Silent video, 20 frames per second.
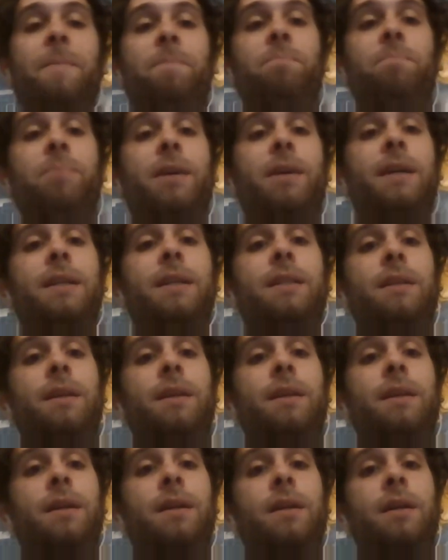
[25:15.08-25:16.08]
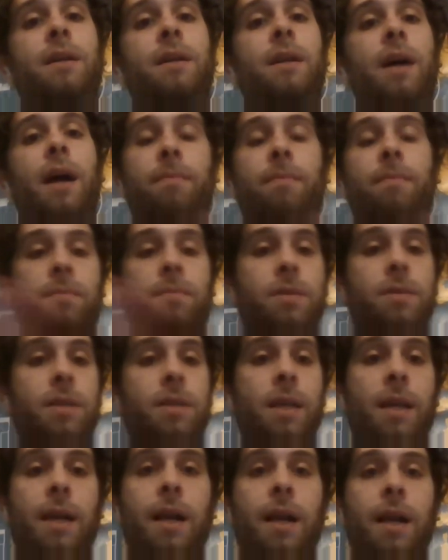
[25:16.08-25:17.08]
but I'm
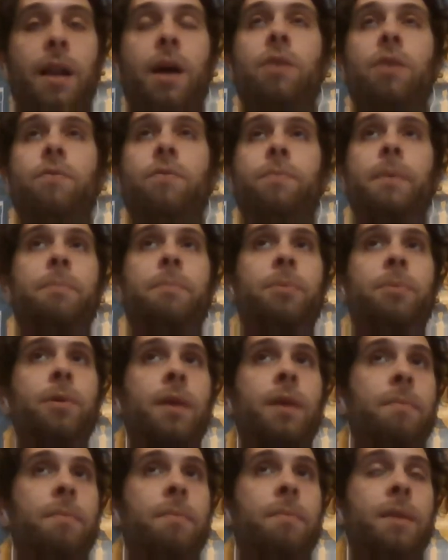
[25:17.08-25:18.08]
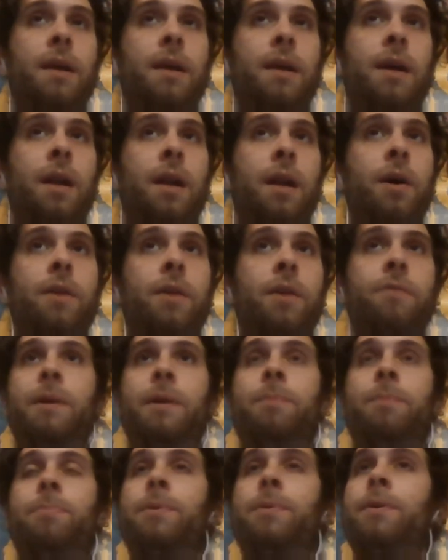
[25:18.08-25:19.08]
seeing a lot of people. I'm meeting a lot of
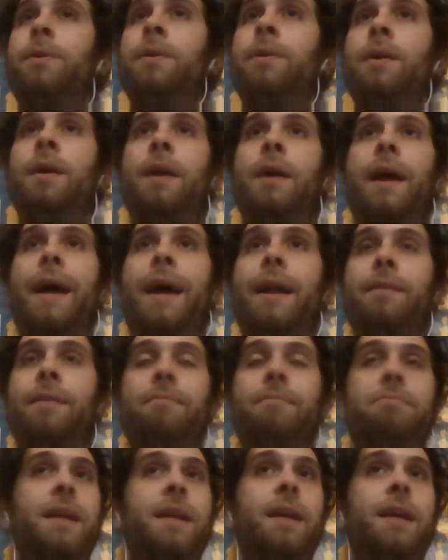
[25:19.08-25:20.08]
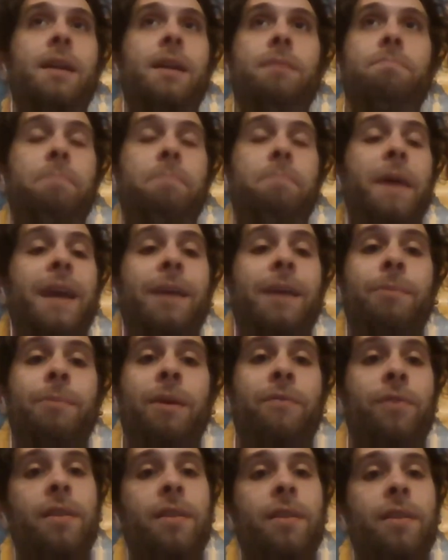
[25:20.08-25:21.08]
people, and they're paying me
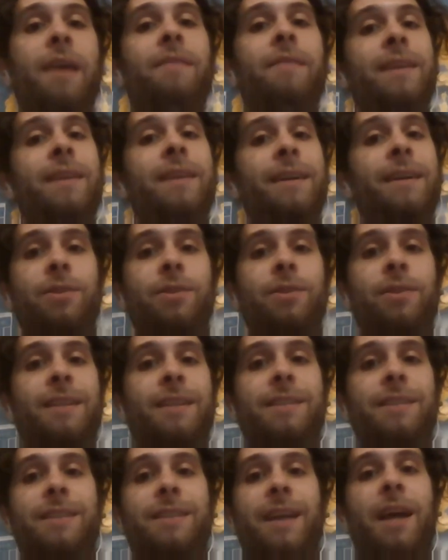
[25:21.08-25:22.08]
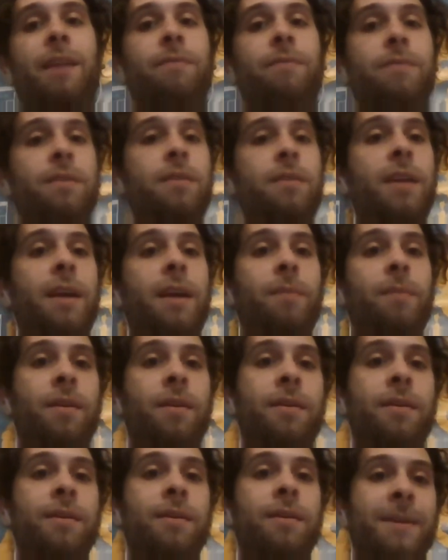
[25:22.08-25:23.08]
for traveling. So that's kind of the dream, you
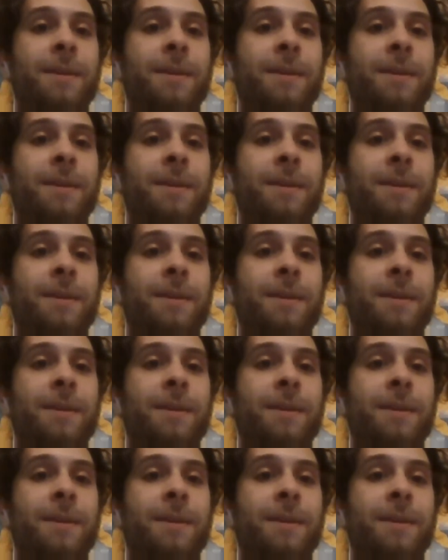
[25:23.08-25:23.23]
know?